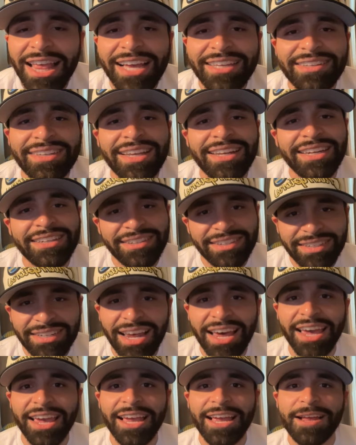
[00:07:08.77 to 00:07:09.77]
last thing to
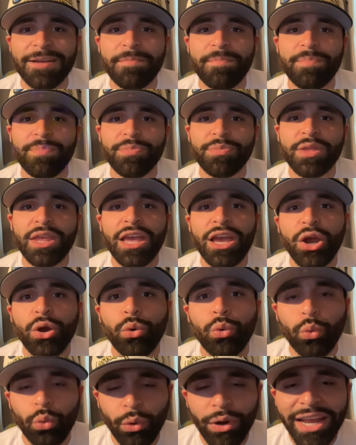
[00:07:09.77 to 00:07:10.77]
say.
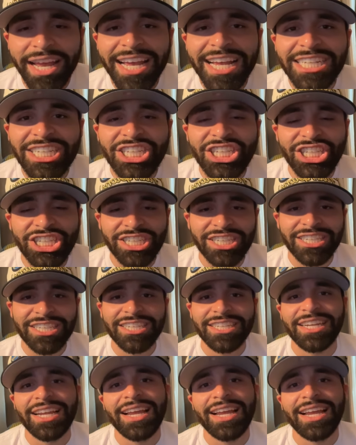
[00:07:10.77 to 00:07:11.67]
Rich